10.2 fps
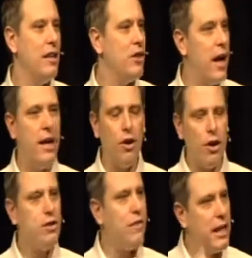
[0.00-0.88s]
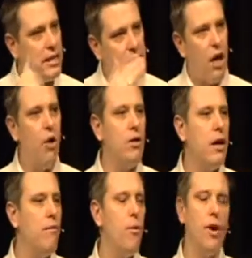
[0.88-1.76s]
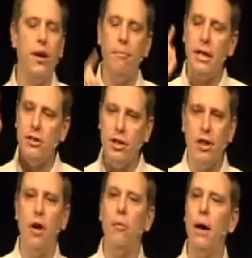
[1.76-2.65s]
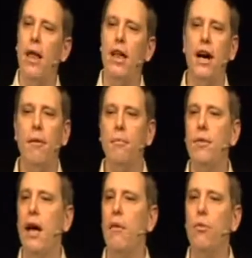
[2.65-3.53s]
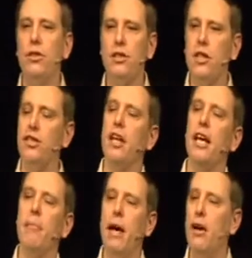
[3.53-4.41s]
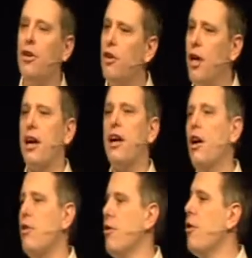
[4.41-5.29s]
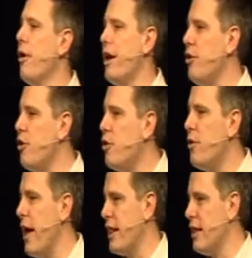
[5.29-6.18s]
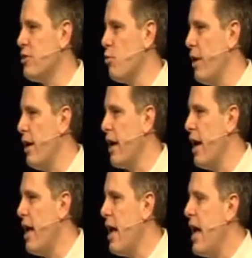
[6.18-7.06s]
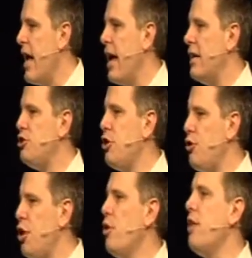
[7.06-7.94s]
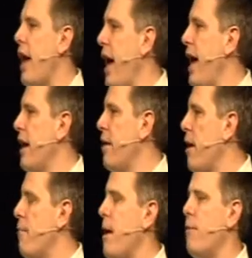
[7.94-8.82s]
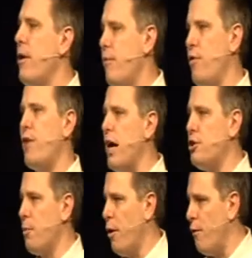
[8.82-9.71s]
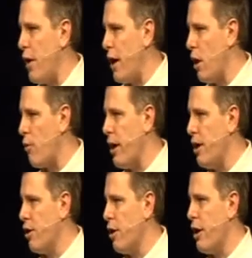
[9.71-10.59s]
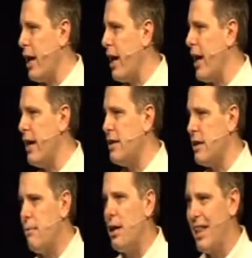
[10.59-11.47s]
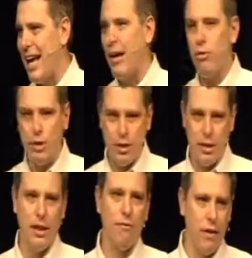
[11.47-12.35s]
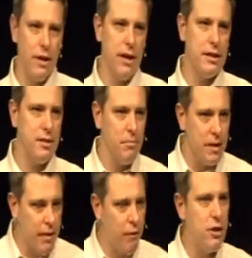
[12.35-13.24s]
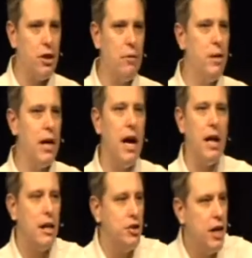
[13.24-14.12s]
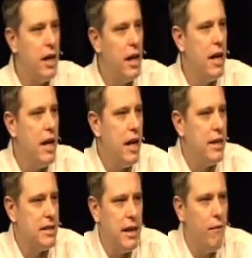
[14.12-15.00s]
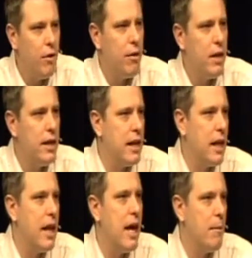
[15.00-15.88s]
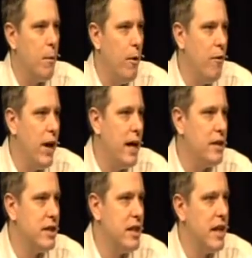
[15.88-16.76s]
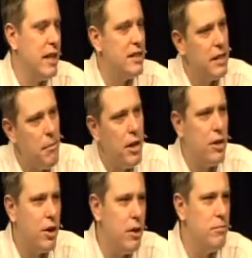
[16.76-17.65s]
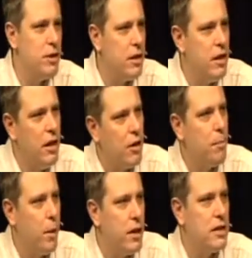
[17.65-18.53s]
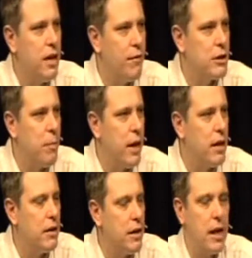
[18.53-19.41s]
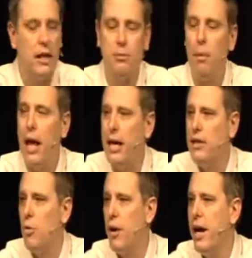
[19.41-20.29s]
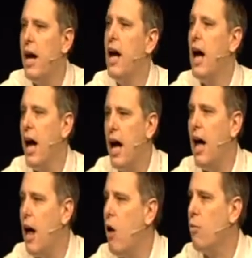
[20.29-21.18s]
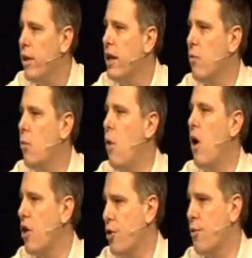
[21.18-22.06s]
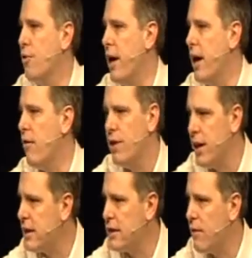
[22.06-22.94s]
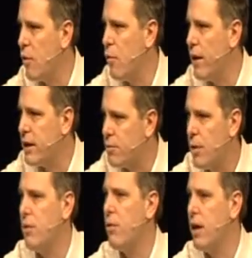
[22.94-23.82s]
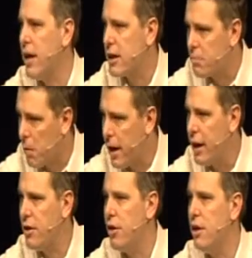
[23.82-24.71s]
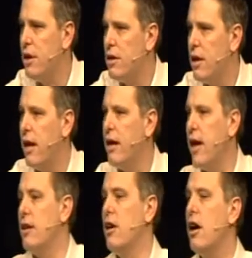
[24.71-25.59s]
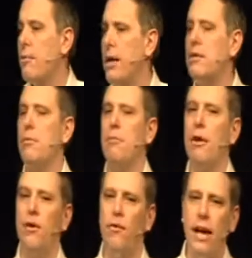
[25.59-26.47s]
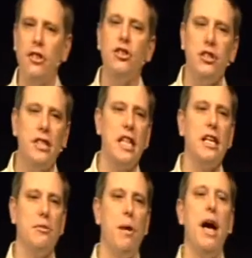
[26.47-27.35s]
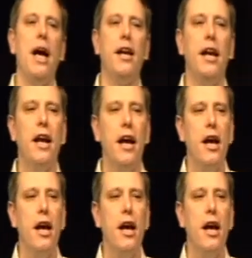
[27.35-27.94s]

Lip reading: And so I'd encourage you, if that's the holdup for you, make sure you go by there and we'll send you an email. You can get a code and go ahead and do that this week. As you do that, and maybe if you've got your profile already, you're looking at it, some of the language is different. It's some different terminology. It's different really than a lot of profiles. And some of the terms, pretty self-explanatory. I'll really walk through that. Over the next several weeks, we're going to explain it to you and talk about some of the motivations, things behind it.